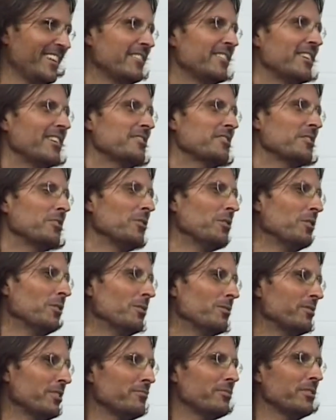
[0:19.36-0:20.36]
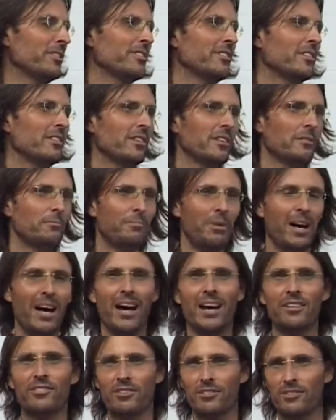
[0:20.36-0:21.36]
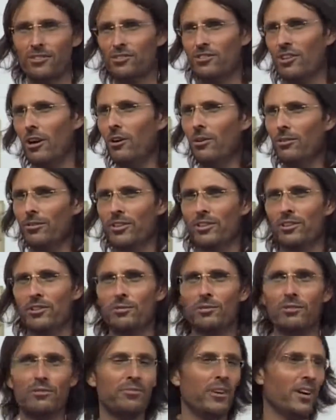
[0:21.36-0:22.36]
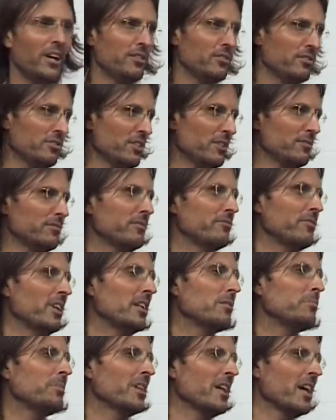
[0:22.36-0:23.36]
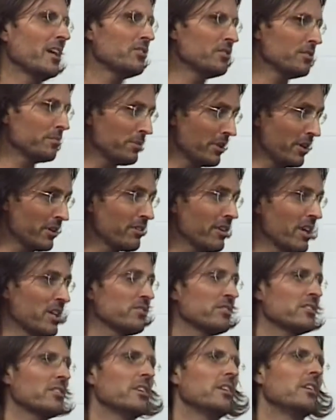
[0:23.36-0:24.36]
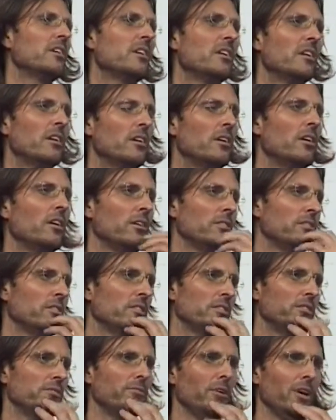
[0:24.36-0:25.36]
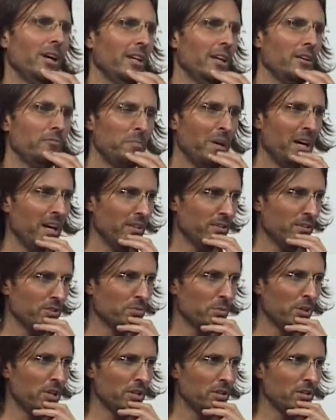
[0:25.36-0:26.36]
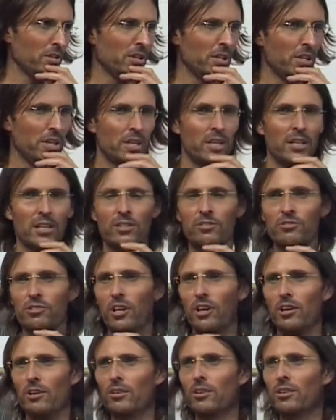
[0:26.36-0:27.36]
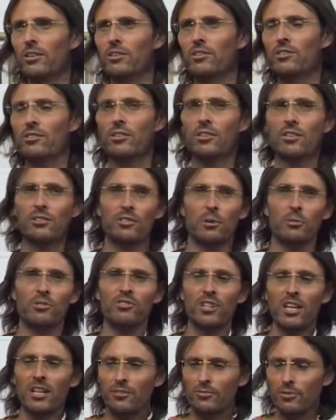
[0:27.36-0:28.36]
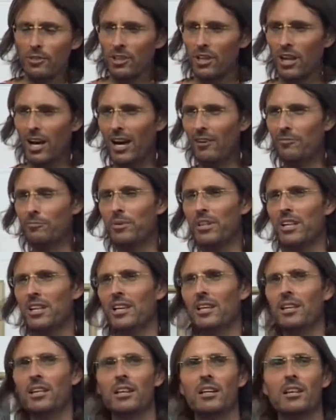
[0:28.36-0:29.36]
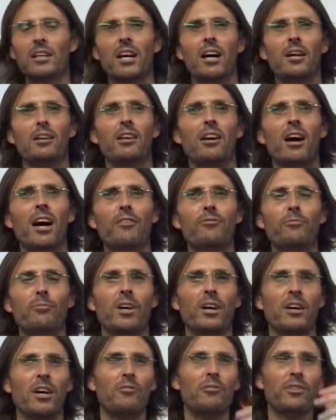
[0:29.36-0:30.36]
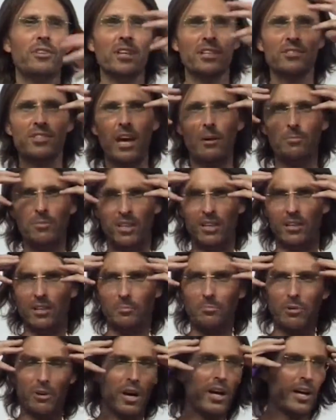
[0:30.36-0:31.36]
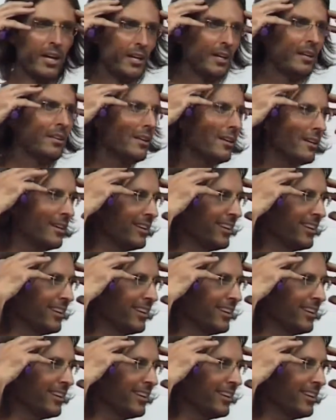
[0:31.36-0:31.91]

These are all different parts of the soul that you will find yourself developing as you progress on the Divine Love path as well. So, so instead of your life being a life where everything's happening in the brain,